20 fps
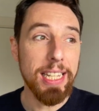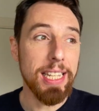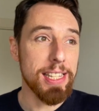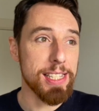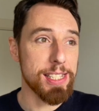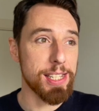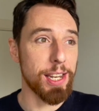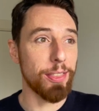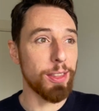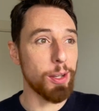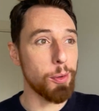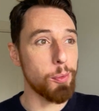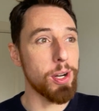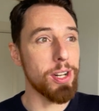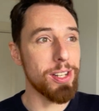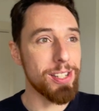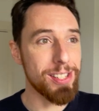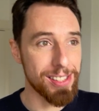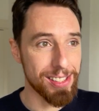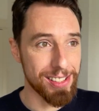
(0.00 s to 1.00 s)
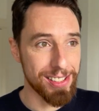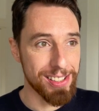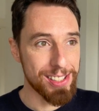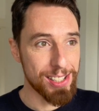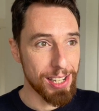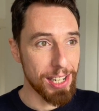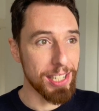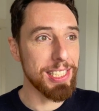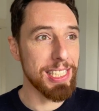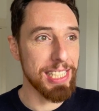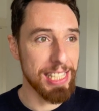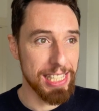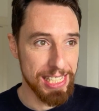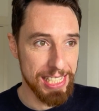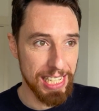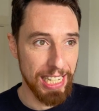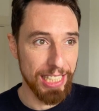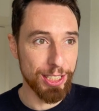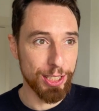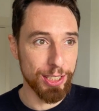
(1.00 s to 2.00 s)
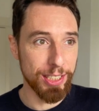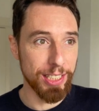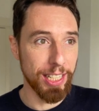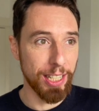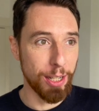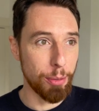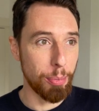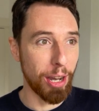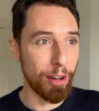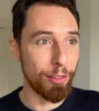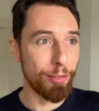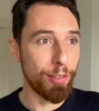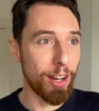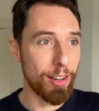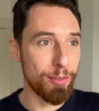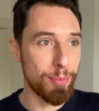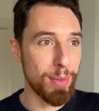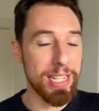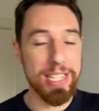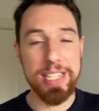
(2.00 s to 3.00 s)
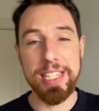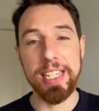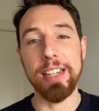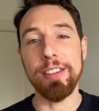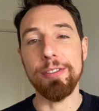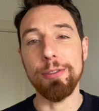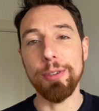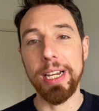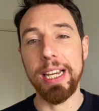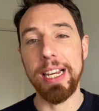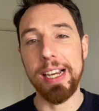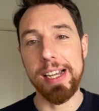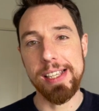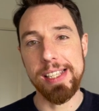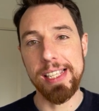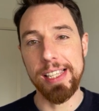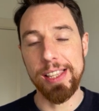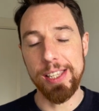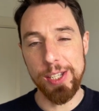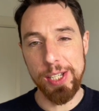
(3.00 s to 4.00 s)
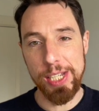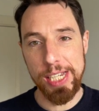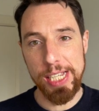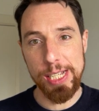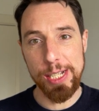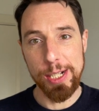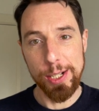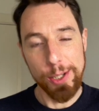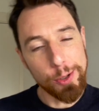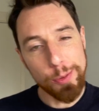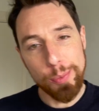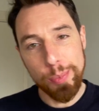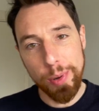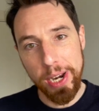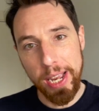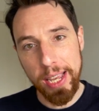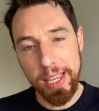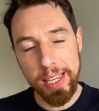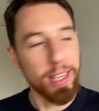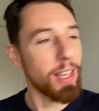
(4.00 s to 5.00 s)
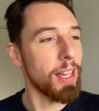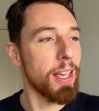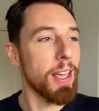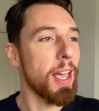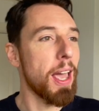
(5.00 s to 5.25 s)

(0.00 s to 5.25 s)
There's nothing worse than starting the session and about 5 minutes in realizing that you need a loo break,